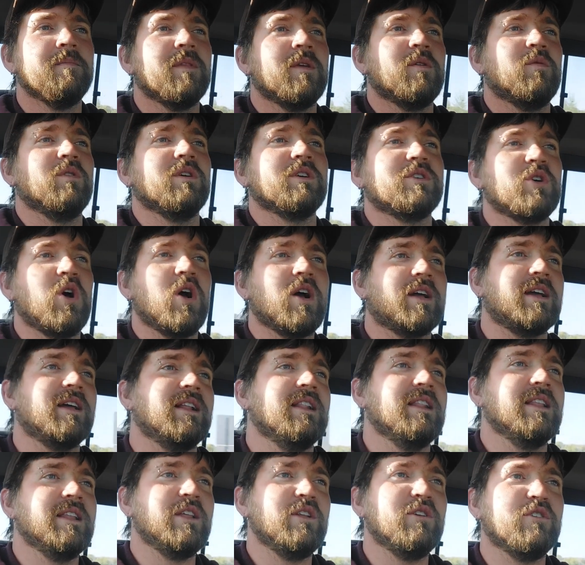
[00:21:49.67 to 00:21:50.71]
We're
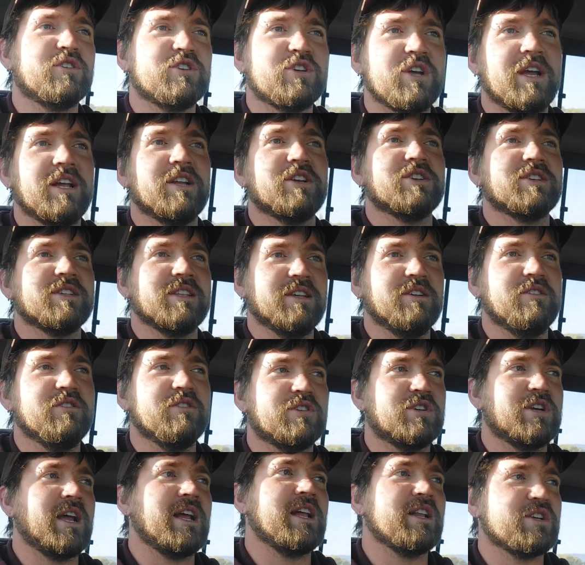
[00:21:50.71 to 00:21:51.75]
talking little changes, and little
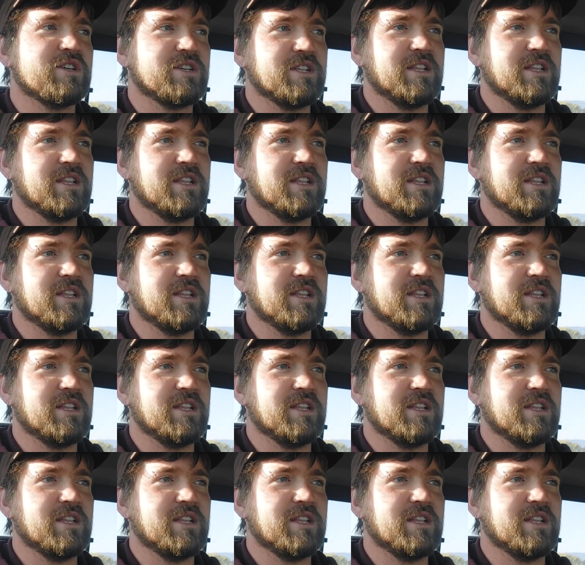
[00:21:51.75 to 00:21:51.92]
changes.